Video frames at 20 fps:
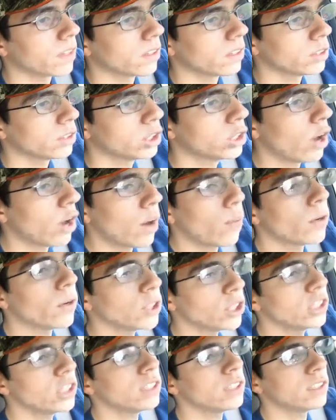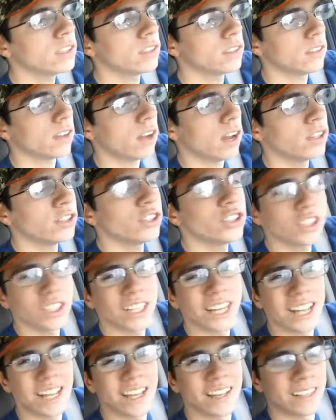So I want you to
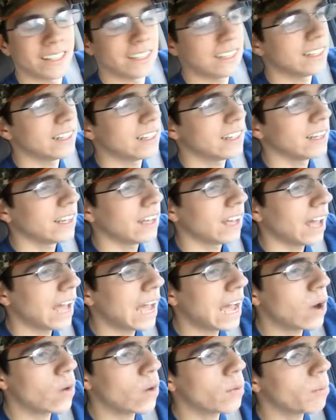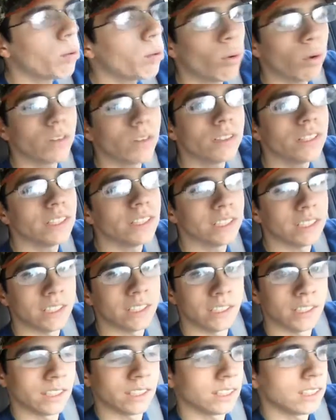understand how important this
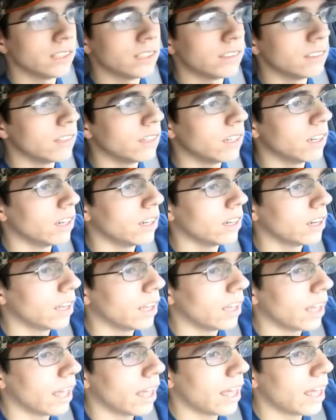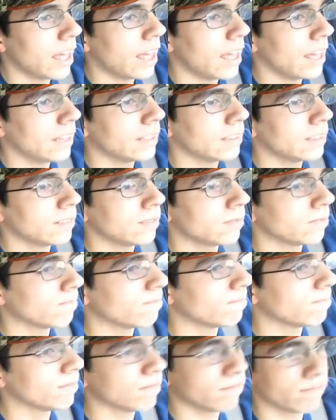is, and
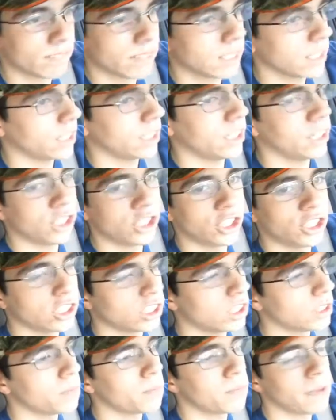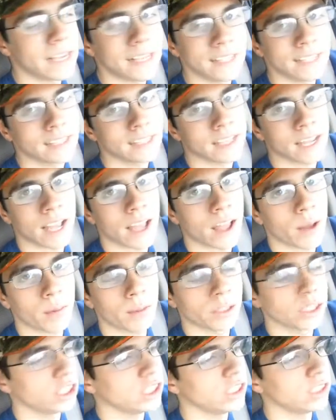it's just amazing how
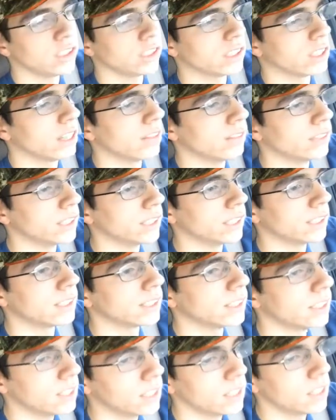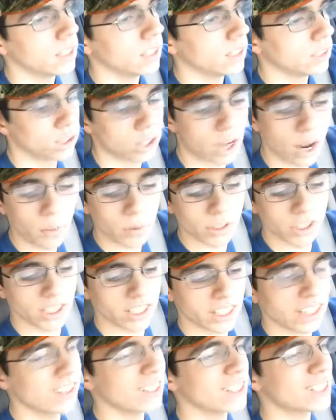much Jesus loves us. So I want you to
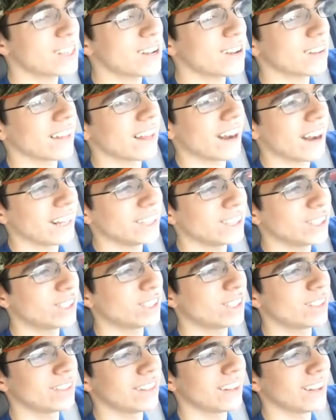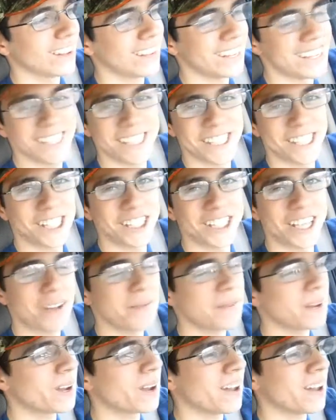hear the song that it's just
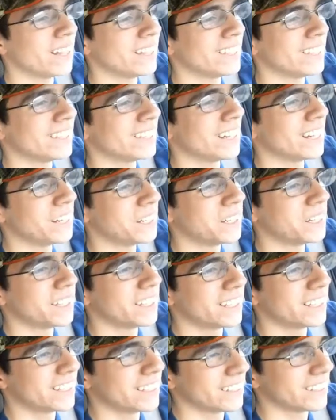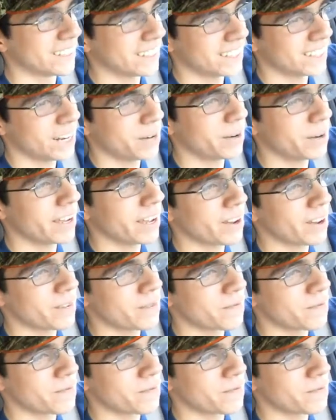coming on, so here we go.